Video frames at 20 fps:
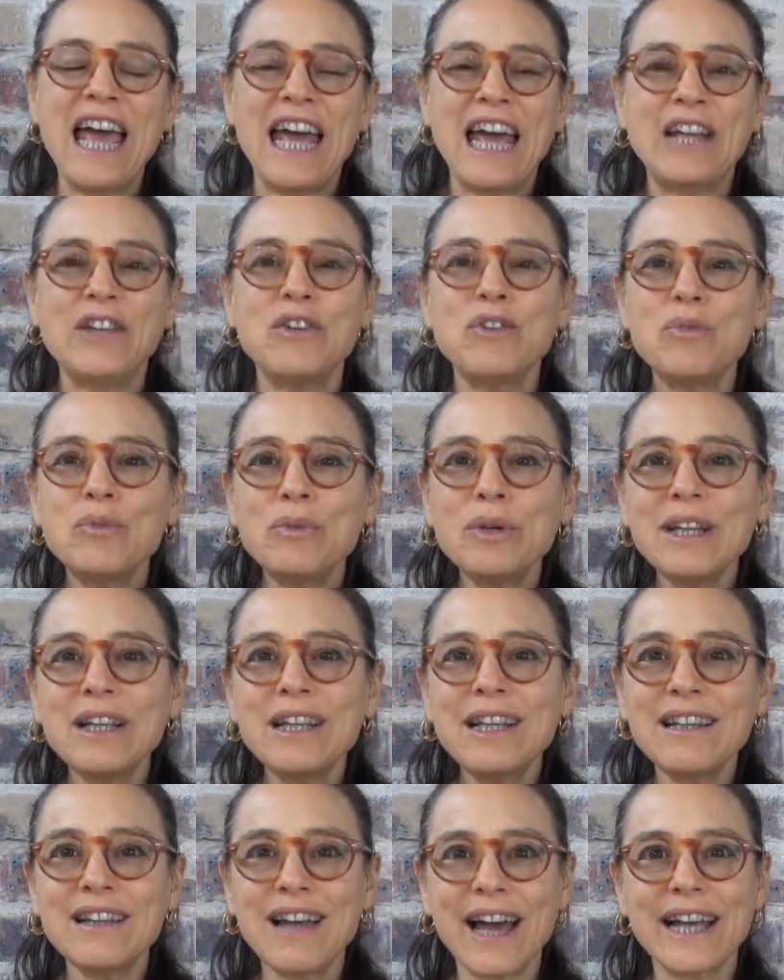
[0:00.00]
and you'd
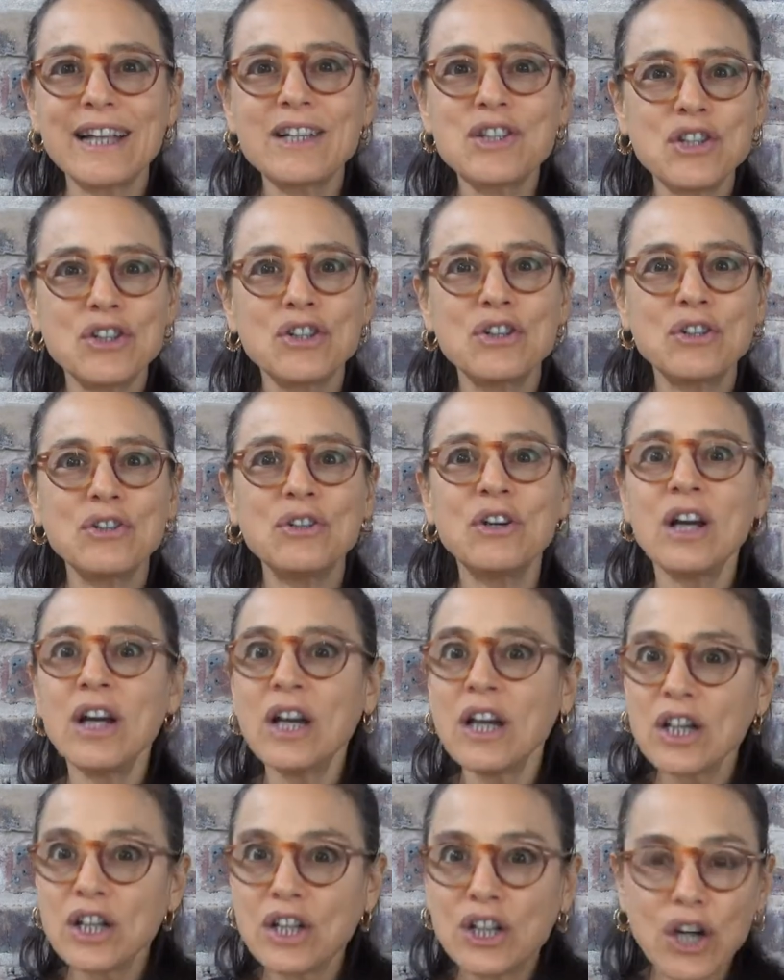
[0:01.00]
really like to
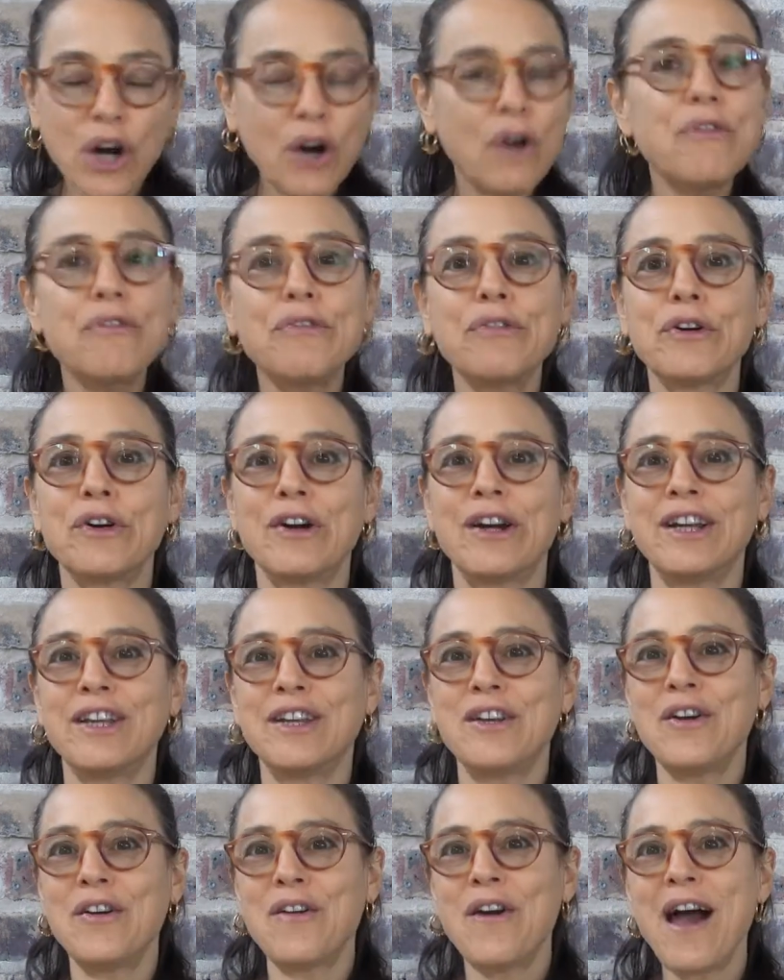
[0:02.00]
go for it,
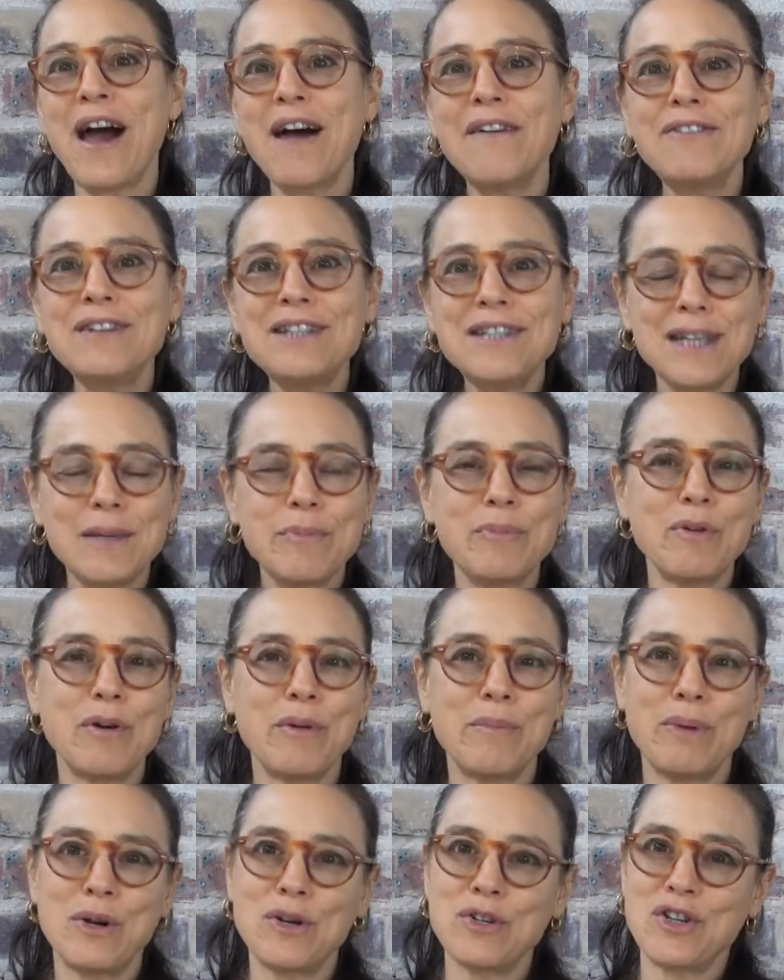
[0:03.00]
have a deeper
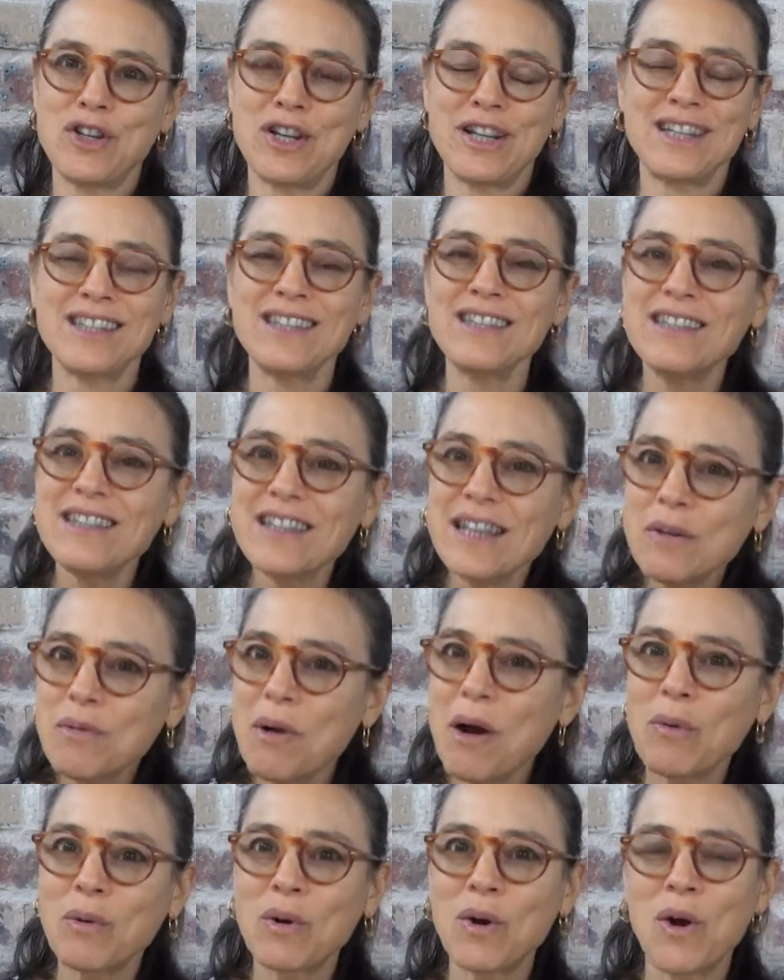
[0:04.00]
immersion and see
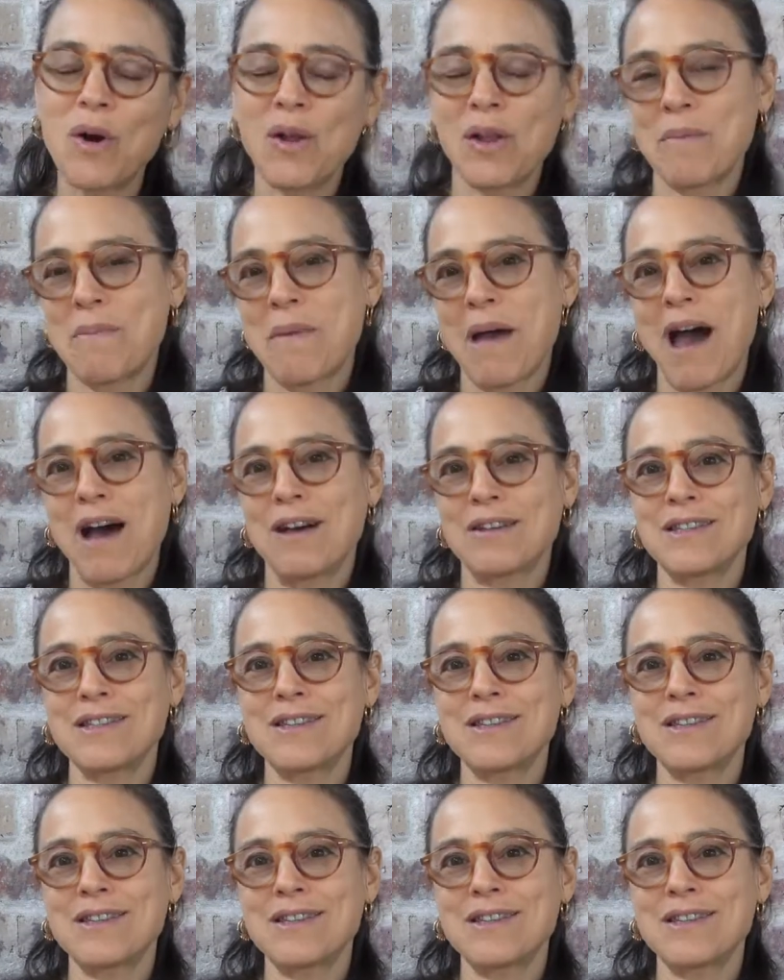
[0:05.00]
what we're all about.